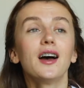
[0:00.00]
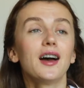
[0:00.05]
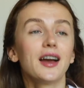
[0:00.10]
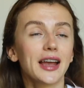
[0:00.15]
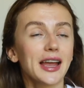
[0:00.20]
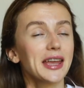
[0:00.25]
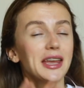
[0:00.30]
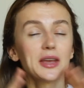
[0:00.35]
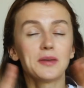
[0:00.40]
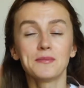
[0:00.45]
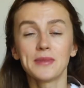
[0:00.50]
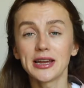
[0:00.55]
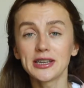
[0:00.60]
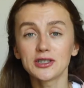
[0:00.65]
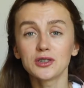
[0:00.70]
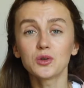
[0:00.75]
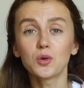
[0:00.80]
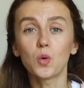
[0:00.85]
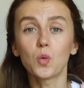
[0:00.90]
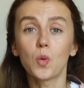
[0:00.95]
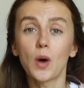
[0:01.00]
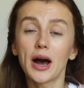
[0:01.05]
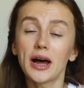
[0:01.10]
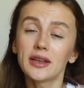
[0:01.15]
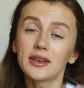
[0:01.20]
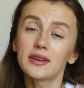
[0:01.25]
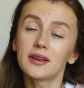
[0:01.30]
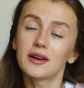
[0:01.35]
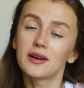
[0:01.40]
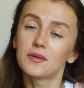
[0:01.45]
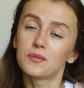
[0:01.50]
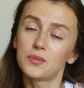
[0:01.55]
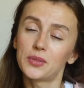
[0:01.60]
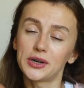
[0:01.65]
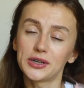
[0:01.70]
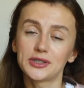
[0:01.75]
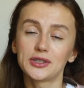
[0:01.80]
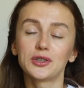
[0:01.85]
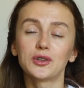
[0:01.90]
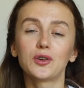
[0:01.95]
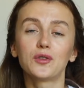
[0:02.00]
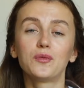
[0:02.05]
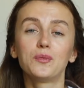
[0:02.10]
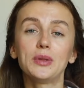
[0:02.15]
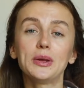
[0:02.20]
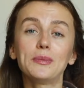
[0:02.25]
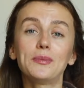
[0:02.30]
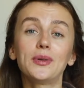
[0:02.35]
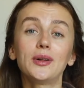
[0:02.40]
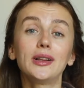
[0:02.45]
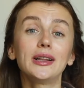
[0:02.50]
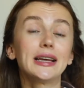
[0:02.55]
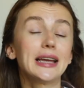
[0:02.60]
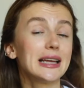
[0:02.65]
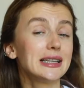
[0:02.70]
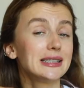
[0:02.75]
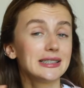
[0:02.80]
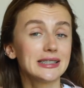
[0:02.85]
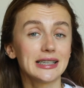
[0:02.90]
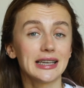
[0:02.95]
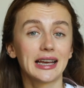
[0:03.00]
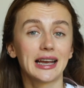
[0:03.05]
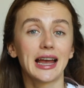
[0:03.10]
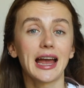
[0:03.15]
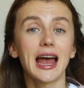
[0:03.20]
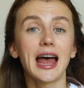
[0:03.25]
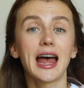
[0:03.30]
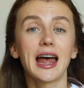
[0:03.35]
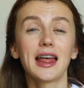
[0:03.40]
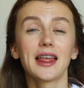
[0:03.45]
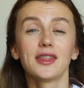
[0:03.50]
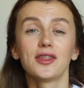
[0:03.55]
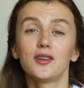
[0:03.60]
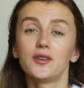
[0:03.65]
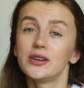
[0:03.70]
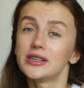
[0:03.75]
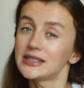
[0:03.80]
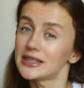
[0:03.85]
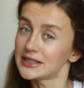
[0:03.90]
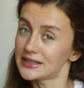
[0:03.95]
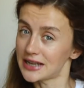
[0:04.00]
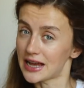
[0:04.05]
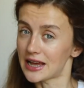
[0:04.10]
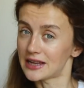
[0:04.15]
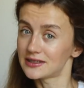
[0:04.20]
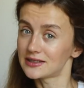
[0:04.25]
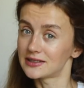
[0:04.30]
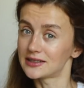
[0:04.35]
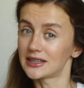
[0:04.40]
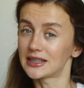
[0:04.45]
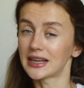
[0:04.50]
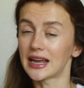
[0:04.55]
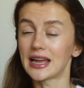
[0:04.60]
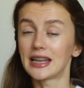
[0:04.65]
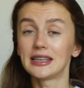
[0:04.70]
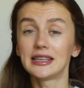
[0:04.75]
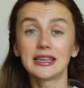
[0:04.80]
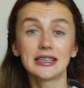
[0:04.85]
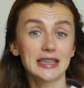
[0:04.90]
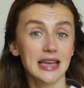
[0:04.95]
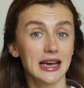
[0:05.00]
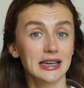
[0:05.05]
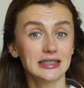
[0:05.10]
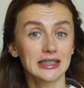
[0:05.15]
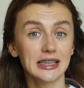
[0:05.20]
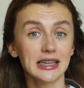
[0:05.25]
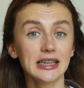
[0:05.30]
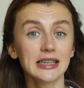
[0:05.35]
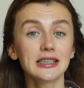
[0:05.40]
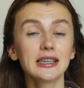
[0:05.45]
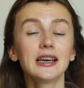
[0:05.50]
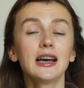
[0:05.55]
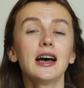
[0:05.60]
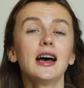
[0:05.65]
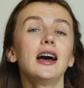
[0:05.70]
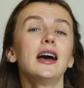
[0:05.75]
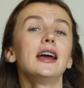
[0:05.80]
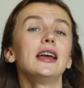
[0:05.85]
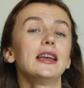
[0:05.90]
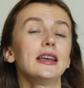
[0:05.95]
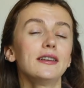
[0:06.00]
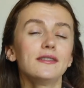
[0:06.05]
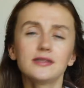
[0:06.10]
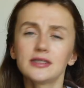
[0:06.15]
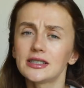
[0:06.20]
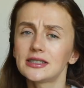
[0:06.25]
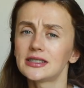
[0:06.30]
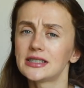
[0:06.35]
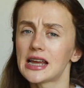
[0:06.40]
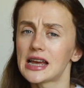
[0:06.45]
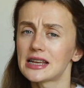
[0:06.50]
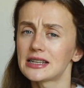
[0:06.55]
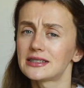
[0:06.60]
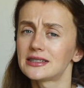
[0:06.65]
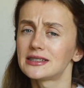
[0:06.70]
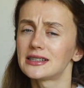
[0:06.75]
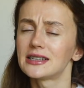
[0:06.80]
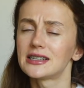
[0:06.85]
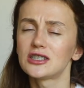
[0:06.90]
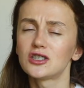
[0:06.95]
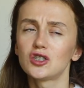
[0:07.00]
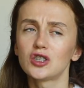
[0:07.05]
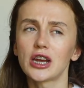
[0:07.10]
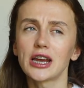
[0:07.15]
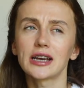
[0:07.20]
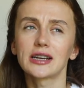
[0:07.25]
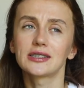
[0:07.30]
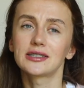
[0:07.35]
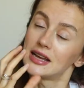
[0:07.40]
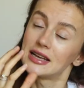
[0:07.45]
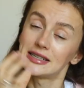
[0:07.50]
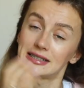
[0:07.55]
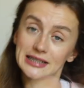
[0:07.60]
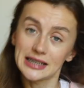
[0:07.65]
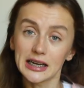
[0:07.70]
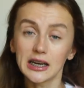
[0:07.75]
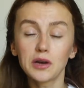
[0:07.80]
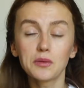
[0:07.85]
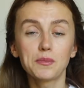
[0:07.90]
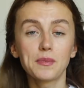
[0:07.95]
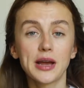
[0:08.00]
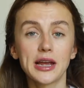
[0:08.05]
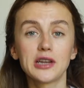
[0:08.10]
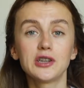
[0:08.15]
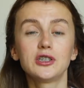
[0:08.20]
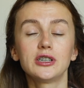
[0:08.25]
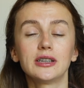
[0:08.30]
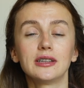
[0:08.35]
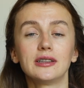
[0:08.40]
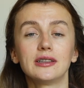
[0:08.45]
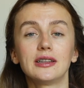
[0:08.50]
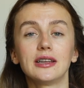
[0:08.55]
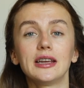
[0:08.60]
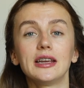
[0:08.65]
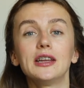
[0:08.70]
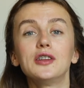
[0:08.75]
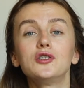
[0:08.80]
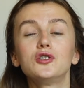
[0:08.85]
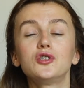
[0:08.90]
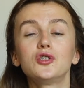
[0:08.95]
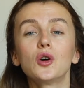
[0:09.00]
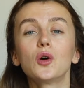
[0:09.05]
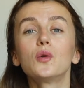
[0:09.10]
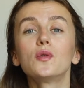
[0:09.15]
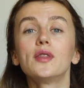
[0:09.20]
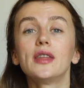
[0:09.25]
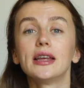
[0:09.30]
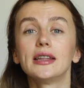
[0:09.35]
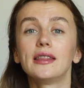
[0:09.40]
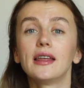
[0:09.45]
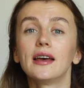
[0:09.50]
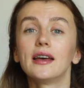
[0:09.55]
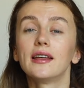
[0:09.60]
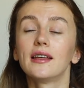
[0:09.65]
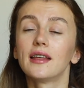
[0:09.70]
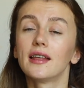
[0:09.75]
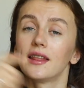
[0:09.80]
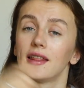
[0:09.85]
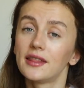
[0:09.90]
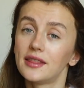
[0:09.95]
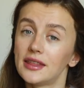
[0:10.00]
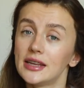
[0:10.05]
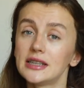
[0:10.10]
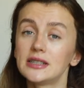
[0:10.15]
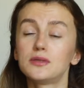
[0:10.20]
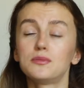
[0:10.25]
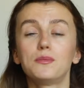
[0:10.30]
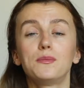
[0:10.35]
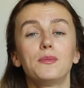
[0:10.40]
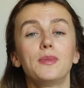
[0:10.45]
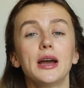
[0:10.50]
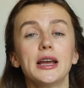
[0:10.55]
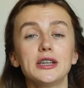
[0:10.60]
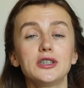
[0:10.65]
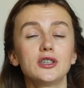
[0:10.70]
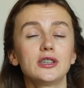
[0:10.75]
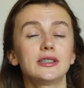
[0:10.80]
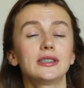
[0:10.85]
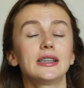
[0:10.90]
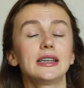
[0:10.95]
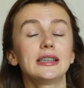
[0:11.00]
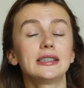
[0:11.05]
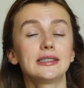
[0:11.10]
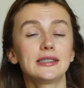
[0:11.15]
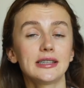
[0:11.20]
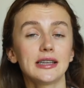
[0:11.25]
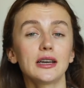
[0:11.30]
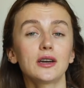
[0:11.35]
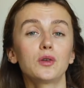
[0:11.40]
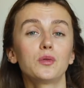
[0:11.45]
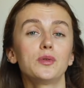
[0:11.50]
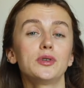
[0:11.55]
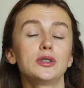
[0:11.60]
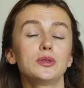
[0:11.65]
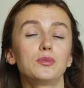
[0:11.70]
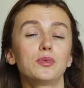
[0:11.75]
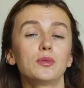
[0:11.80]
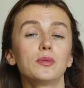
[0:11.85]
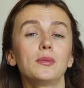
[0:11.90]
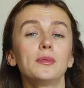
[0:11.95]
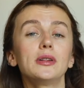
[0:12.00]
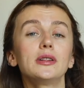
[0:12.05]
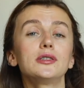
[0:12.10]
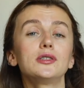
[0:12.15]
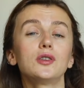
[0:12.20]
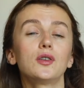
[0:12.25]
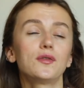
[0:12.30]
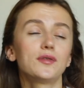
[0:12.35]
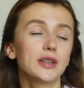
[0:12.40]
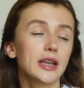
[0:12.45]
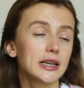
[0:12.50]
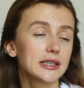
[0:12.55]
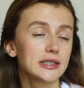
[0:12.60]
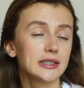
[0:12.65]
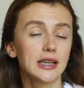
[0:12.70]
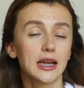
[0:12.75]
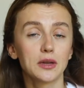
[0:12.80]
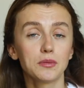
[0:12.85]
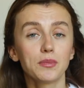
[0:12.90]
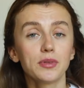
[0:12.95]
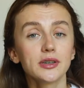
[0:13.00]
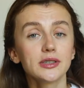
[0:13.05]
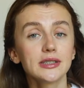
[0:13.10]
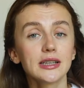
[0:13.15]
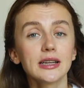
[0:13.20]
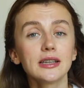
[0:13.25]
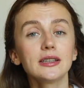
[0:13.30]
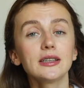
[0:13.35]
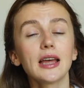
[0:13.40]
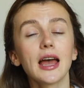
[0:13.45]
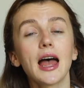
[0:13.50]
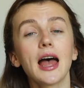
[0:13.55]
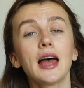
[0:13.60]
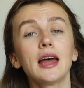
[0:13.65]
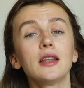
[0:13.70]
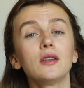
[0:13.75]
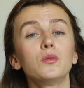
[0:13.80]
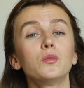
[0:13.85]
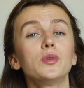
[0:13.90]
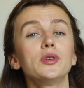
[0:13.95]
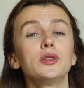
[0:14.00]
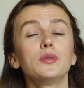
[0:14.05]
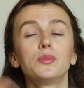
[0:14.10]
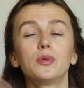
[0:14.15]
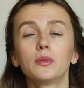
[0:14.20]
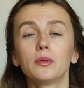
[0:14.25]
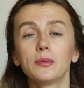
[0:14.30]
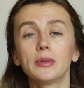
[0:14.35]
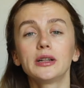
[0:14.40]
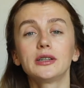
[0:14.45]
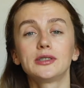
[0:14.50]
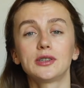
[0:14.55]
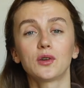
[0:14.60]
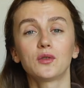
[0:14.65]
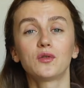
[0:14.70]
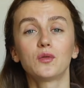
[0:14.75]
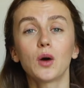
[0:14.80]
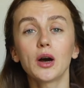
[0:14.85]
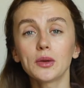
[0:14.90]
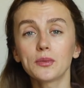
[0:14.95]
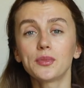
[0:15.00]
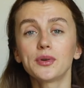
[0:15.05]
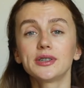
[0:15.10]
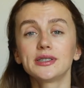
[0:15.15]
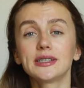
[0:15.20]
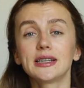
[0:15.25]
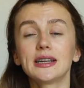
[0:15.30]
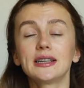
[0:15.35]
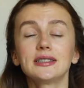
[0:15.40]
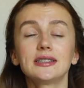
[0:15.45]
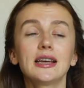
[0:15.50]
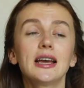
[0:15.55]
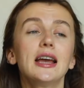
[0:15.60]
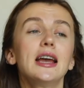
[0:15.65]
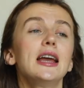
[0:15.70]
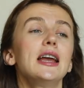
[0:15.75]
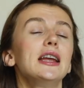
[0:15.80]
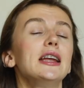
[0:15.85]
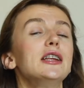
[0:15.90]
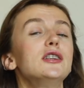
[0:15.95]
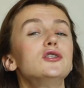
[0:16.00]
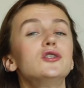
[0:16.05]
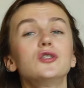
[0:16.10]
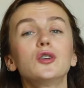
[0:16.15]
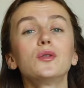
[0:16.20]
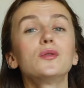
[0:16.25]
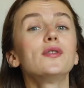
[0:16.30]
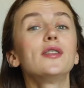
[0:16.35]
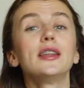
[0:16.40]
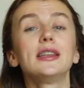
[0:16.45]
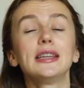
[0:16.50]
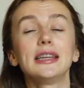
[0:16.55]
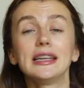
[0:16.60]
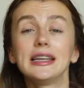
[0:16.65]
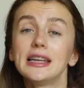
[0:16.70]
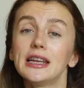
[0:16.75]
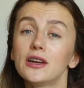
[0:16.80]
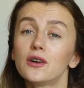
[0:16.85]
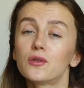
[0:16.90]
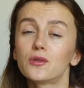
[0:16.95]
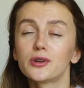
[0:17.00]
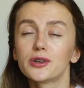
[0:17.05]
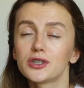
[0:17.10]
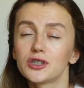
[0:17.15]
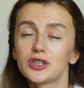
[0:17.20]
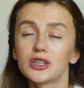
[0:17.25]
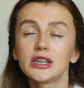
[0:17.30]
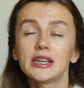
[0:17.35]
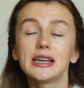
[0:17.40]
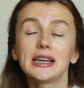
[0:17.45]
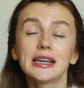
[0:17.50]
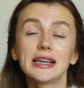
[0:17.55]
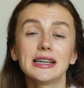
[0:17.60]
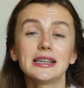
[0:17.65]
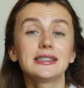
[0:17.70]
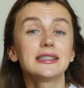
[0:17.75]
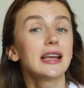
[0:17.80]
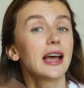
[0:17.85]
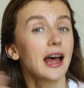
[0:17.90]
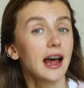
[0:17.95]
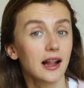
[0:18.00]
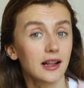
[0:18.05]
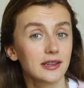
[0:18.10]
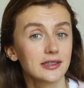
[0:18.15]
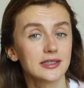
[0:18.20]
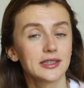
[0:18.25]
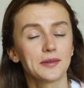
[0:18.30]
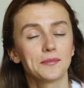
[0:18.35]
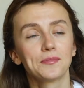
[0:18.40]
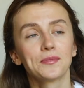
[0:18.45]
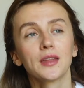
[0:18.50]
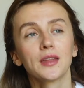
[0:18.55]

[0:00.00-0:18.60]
Okay, imagine one percent of people get sick and there is a test that can detect it. If this test checks sick patient, it shows that this patient is sick with a probability of 99% and with a probability of 1% it showed that he or she is healthy.